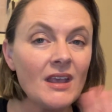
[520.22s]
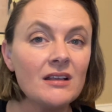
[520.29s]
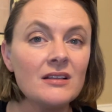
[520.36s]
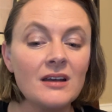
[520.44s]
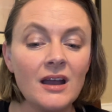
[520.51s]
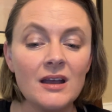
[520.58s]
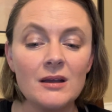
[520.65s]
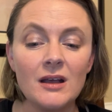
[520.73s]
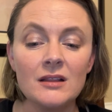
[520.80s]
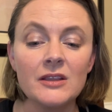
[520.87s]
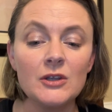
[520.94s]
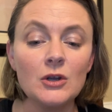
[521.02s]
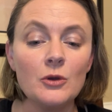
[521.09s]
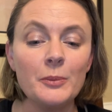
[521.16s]
a
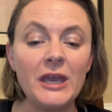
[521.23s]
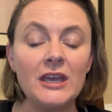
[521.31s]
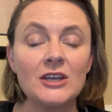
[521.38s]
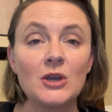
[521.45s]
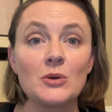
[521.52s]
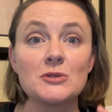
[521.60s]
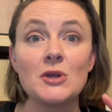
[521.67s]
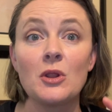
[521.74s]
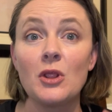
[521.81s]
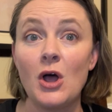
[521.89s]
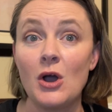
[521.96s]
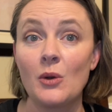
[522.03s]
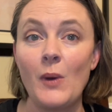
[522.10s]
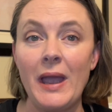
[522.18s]
little bit goes a
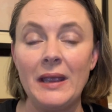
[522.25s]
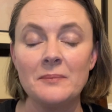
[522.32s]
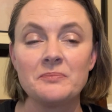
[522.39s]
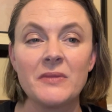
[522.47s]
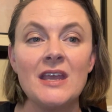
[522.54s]
long way.